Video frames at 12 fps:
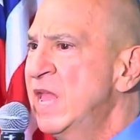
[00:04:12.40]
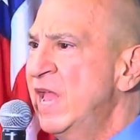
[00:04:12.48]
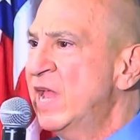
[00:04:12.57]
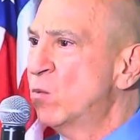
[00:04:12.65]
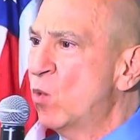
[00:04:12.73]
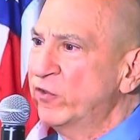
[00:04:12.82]

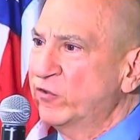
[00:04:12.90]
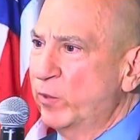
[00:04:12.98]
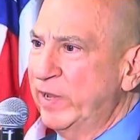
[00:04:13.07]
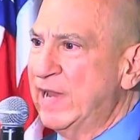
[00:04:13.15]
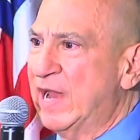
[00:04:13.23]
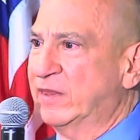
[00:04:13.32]
And once
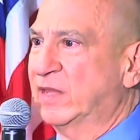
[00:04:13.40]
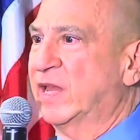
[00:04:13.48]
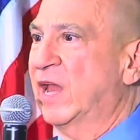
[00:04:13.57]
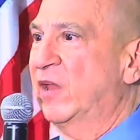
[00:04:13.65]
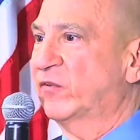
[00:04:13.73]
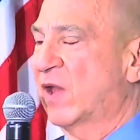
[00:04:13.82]
we got the
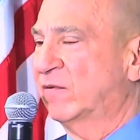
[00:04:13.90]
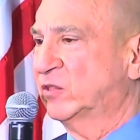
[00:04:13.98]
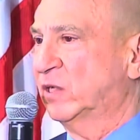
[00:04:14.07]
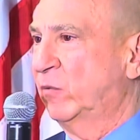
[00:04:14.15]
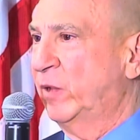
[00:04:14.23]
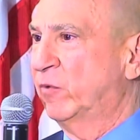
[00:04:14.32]
case,
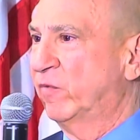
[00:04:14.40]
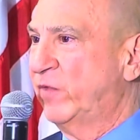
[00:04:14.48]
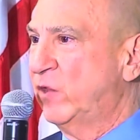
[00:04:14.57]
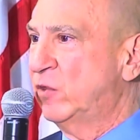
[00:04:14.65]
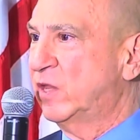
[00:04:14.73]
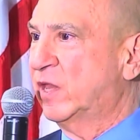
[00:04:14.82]
obviously we
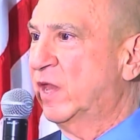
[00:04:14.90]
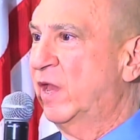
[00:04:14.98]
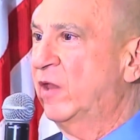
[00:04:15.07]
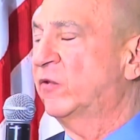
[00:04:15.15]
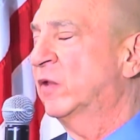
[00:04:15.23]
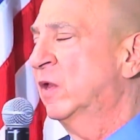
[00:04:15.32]
reviewed the
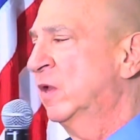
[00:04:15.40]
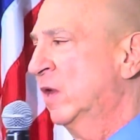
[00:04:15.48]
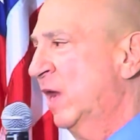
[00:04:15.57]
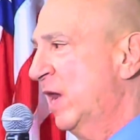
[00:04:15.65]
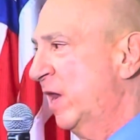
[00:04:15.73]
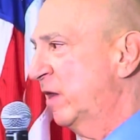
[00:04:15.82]
case,
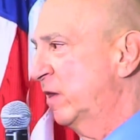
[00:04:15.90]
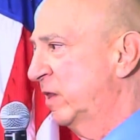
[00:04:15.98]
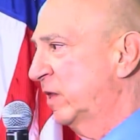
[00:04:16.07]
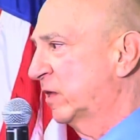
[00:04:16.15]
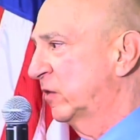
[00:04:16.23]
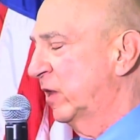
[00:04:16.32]
hired,
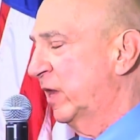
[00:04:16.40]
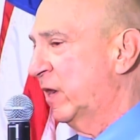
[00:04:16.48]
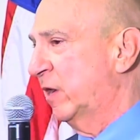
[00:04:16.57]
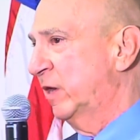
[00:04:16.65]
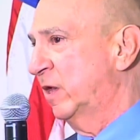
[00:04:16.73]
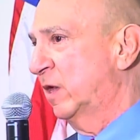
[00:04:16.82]
the,
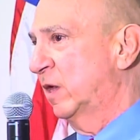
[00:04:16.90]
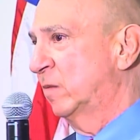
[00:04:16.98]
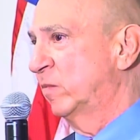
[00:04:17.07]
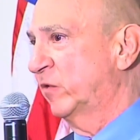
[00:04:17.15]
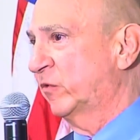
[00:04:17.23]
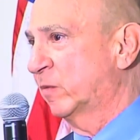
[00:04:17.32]
hired uh,
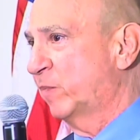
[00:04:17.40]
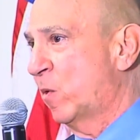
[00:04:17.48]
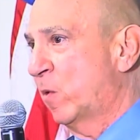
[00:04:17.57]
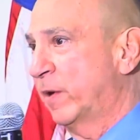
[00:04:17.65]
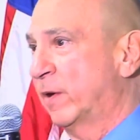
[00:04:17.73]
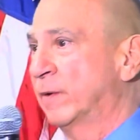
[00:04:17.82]
Mr.
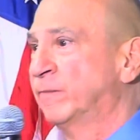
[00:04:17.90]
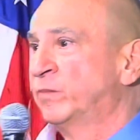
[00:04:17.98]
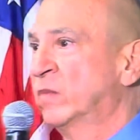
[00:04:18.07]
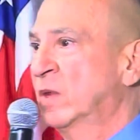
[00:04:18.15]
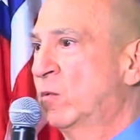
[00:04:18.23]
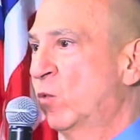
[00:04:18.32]
Porter,
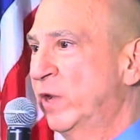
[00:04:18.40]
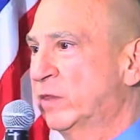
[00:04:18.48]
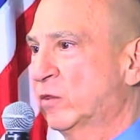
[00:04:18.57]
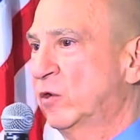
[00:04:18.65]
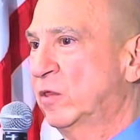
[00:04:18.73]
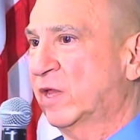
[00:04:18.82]

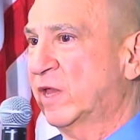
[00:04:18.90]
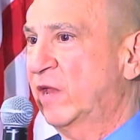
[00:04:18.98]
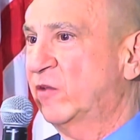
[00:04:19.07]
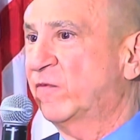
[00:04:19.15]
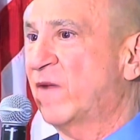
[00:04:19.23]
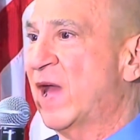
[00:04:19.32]
went through the
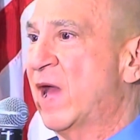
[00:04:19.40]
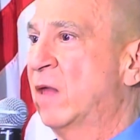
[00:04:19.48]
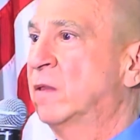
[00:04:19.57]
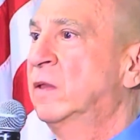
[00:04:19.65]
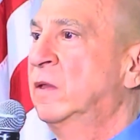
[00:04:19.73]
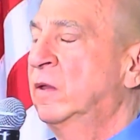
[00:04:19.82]
case
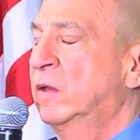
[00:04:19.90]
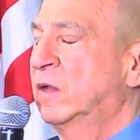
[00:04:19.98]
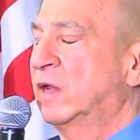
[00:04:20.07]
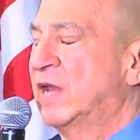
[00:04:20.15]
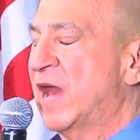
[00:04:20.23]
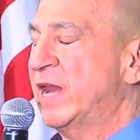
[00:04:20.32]
file,
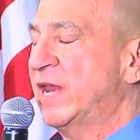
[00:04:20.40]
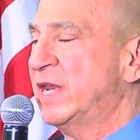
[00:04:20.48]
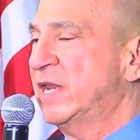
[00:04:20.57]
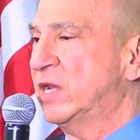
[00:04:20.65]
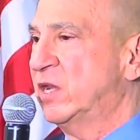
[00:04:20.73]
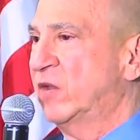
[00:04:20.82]
got
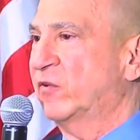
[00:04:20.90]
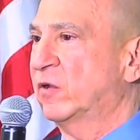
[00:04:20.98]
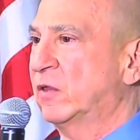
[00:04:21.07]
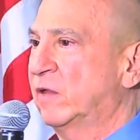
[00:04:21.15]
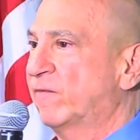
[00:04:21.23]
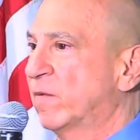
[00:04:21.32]
any
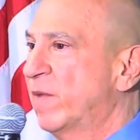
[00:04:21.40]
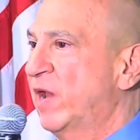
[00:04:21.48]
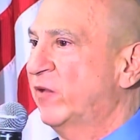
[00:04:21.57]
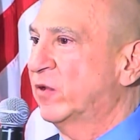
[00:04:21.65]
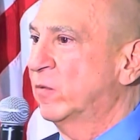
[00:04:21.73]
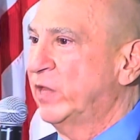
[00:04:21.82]
additional
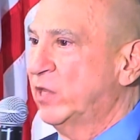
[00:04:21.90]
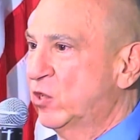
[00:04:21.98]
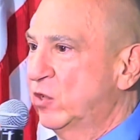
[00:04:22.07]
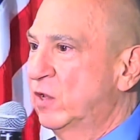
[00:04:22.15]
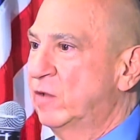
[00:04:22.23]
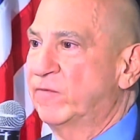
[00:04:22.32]
information we
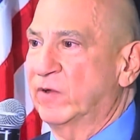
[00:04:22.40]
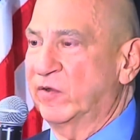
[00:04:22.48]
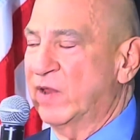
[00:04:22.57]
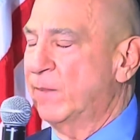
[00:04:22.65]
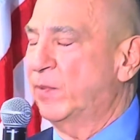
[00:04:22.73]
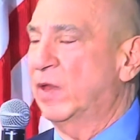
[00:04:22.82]
could, for
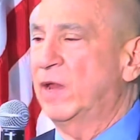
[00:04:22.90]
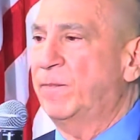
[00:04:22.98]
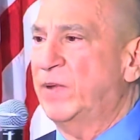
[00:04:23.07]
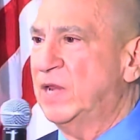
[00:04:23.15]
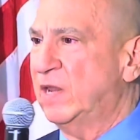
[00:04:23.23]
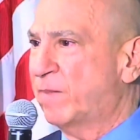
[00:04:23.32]
example,
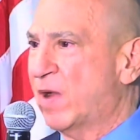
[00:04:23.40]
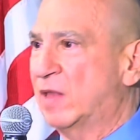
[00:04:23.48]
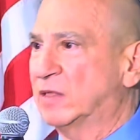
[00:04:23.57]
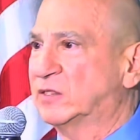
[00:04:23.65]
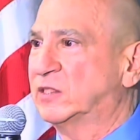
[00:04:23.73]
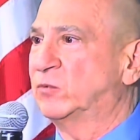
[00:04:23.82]
APD
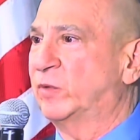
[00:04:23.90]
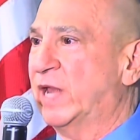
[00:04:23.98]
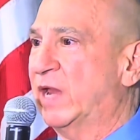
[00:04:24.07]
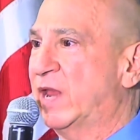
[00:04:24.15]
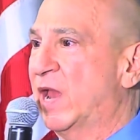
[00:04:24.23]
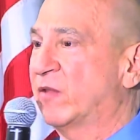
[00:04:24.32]
policies we
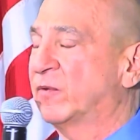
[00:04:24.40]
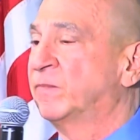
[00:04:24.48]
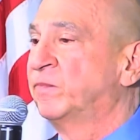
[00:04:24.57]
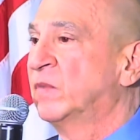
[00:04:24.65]
had to ask.